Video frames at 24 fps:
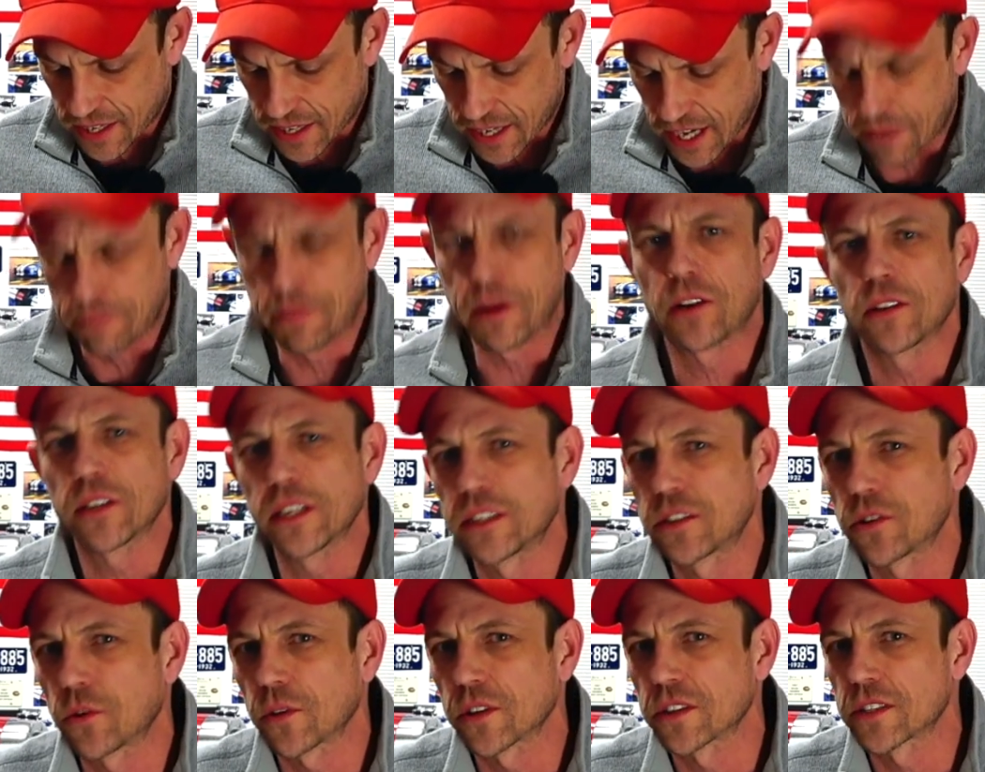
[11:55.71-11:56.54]
and barely
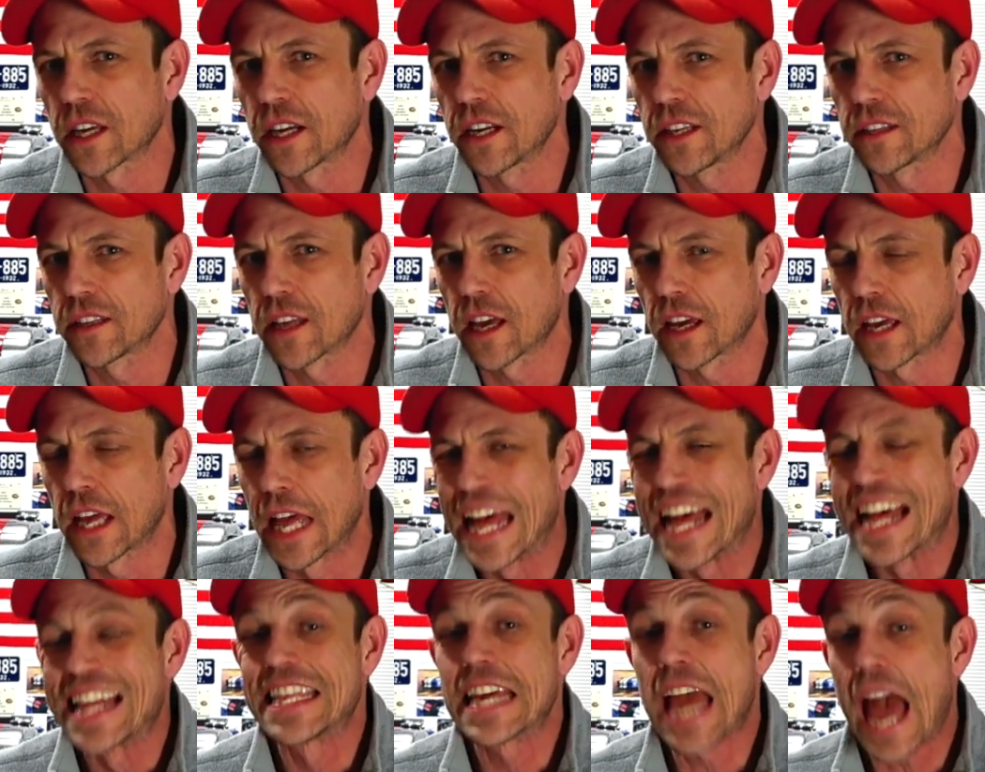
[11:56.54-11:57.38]
told us anything,
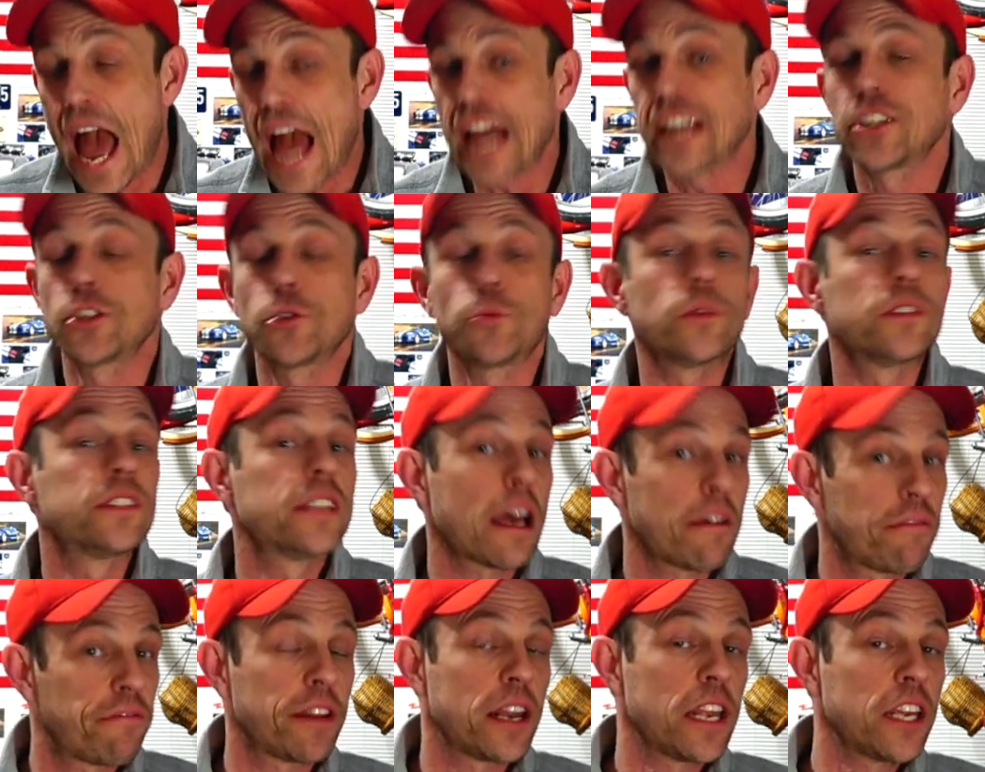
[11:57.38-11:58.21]
the actual
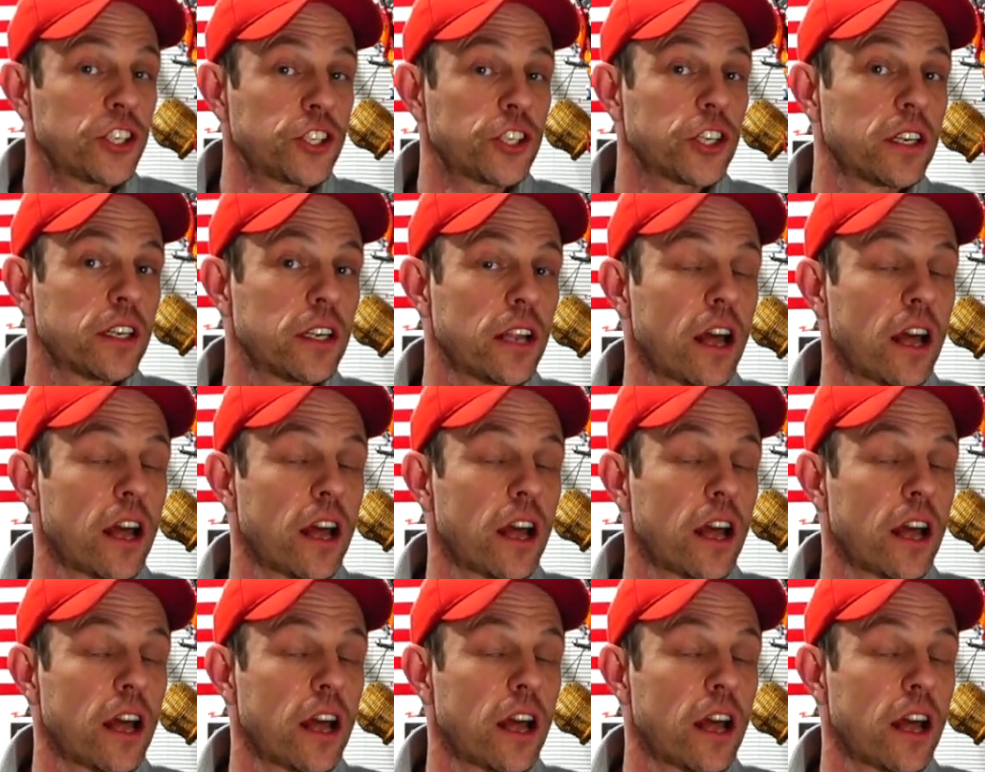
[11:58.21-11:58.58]
definition